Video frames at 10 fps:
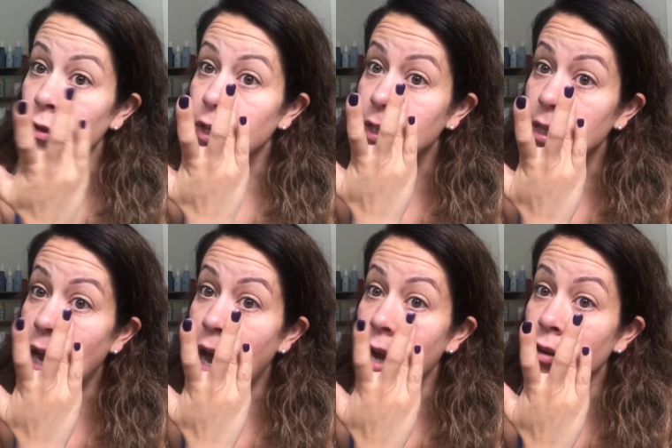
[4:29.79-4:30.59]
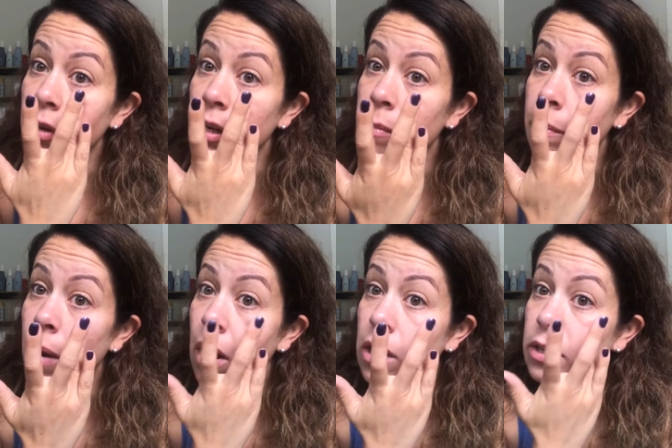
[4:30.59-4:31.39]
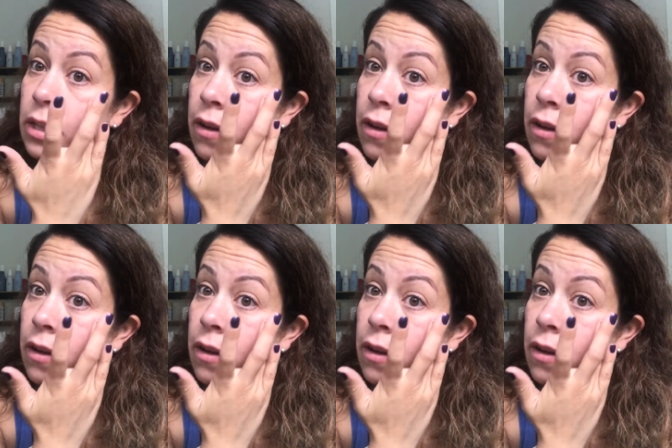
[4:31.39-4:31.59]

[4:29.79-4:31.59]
this eye cream part